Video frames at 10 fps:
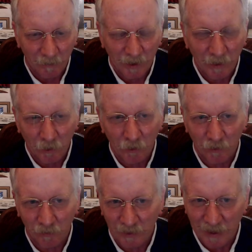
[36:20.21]
It
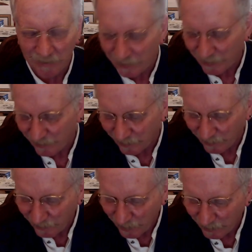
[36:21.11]
was, yeah, like I said,
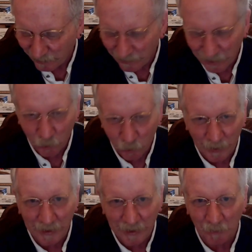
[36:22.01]
it's not the way
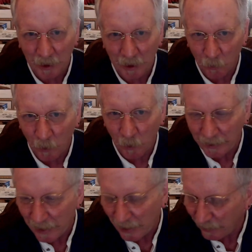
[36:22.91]
anybody would want to
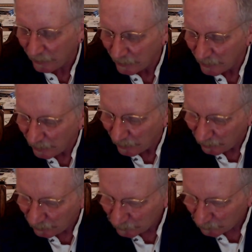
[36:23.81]
die.
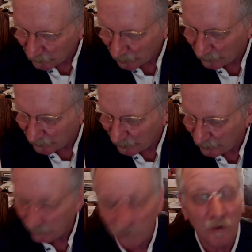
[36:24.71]
um,
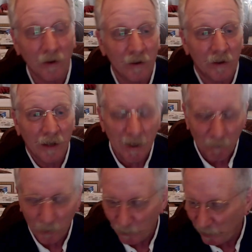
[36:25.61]
it did
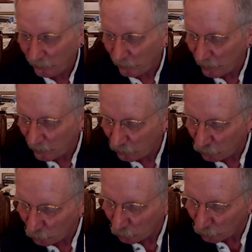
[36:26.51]
happen to be
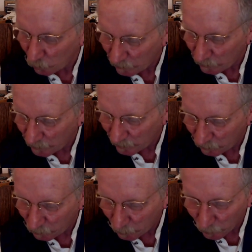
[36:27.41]
George
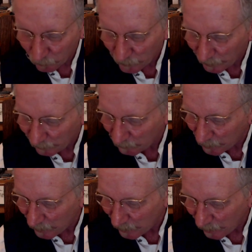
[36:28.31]
Washington's birthday,
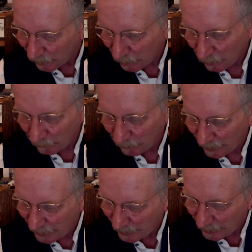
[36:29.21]

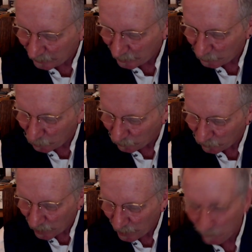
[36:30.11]
and they put a
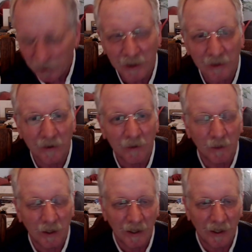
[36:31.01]
sign beneath him
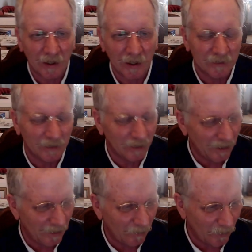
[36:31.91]
and
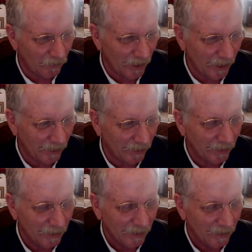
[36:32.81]
saying,
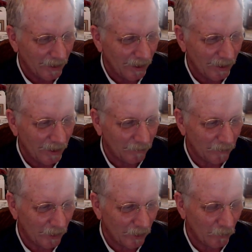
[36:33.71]

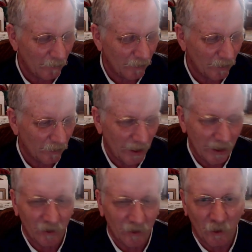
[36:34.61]
you know,
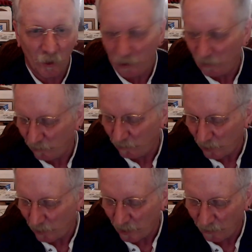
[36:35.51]
saying George,
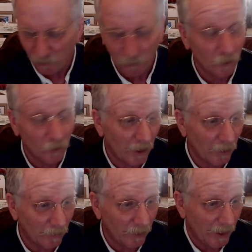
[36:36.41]

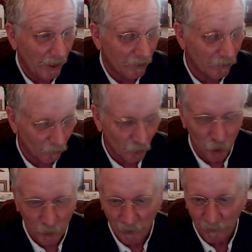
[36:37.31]
saying Heath
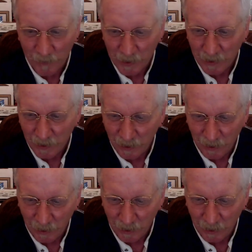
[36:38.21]
murderer,
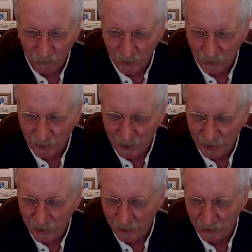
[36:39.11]
and
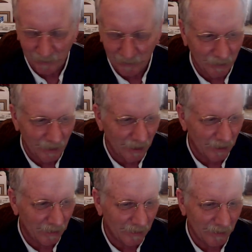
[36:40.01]

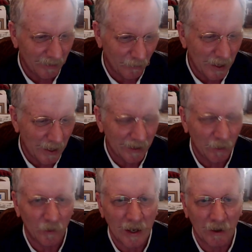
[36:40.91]
that the fact he
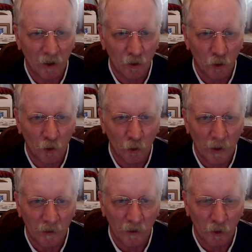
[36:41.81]
was hanged on George
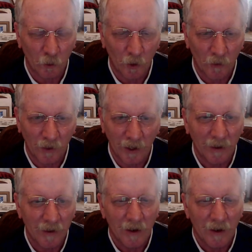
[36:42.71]
Washington's birthday.